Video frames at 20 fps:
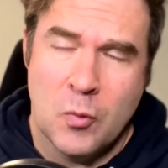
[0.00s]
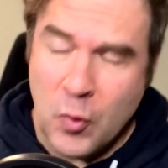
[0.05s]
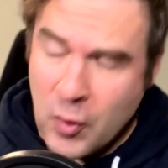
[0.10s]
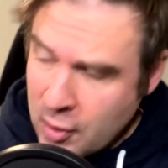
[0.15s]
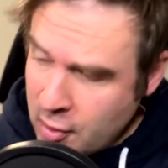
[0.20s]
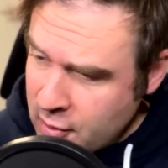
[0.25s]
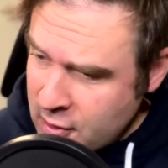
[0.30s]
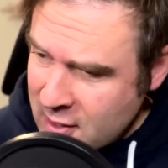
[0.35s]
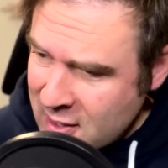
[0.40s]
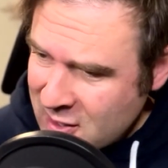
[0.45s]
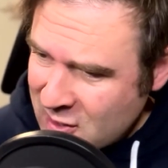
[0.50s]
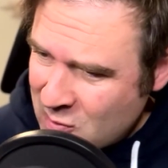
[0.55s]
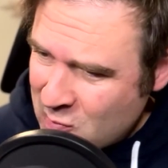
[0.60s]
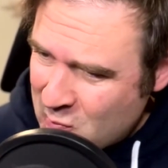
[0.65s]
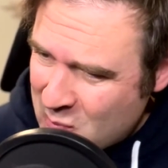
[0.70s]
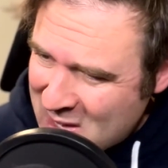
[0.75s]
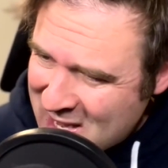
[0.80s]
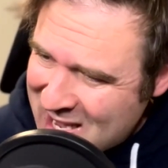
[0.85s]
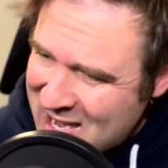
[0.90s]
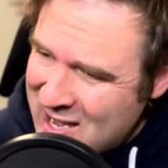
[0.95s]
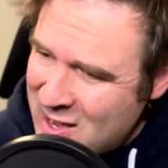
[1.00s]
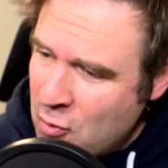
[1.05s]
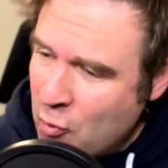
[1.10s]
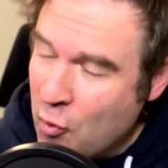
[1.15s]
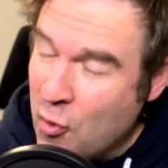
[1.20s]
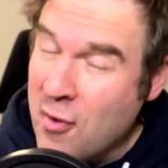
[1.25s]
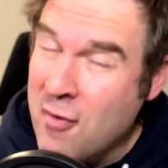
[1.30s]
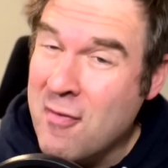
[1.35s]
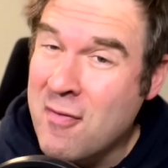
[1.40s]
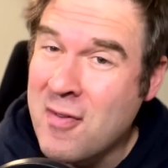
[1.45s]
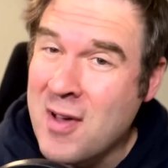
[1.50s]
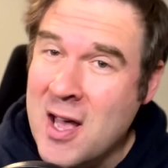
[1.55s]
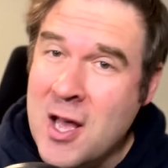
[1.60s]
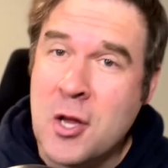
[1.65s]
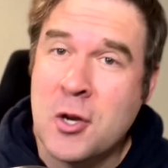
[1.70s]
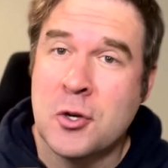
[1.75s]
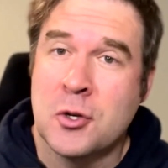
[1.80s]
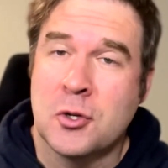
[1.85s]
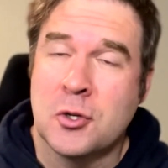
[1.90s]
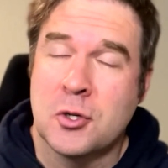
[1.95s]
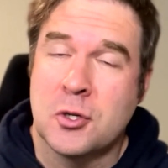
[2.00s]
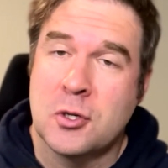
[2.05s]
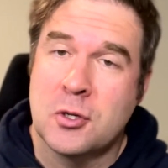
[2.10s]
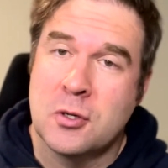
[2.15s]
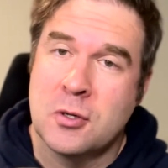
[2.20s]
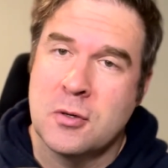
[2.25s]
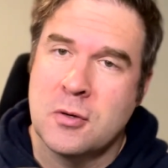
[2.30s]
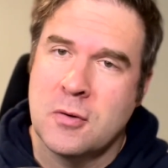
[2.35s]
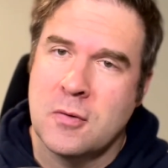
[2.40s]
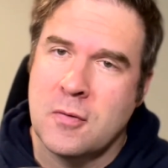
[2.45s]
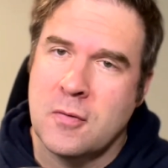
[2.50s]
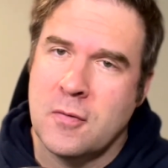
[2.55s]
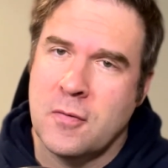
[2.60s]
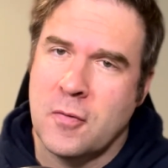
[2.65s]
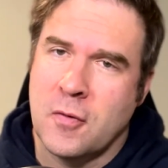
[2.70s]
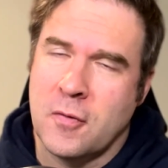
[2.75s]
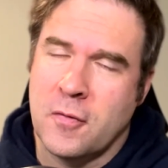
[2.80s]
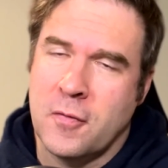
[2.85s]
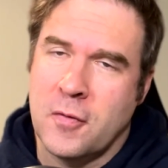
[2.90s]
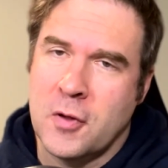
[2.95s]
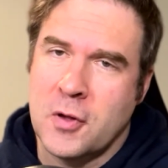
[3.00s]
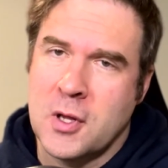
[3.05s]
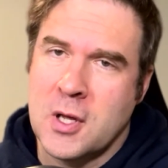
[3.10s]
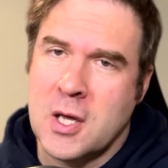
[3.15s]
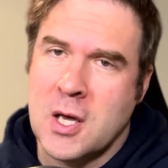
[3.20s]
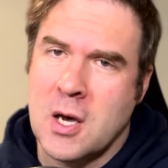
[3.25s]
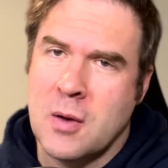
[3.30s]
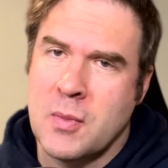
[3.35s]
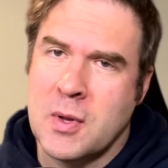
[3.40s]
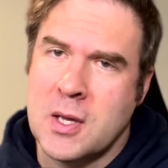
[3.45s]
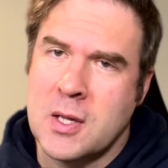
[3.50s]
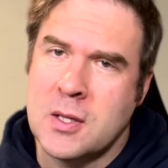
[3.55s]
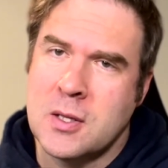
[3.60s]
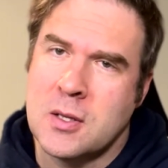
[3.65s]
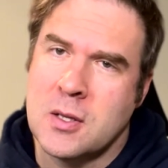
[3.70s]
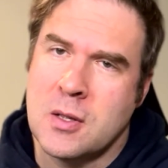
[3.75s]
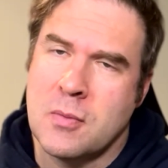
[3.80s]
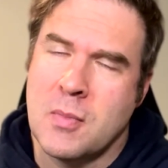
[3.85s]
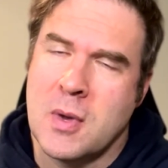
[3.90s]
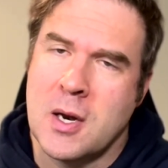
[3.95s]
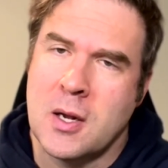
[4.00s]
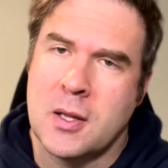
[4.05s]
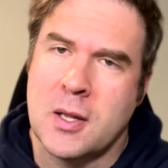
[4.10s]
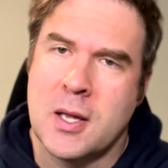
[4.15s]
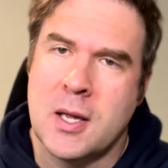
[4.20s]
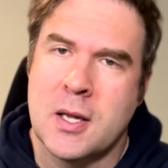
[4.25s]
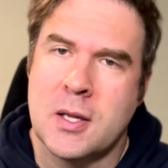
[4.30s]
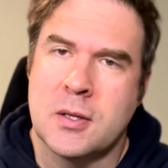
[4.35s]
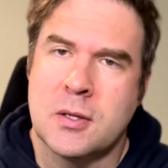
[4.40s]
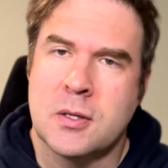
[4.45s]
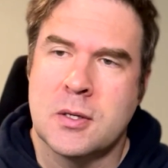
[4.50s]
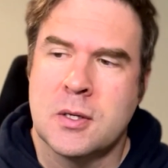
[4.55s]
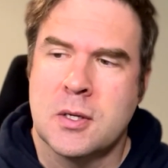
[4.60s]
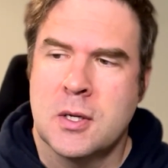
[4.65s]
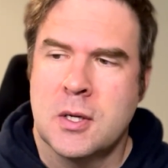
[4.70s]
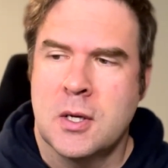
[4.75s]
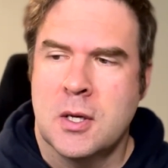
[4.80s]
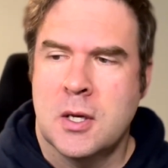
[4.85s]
Will this be revenge for Philly coming into the Meadowlands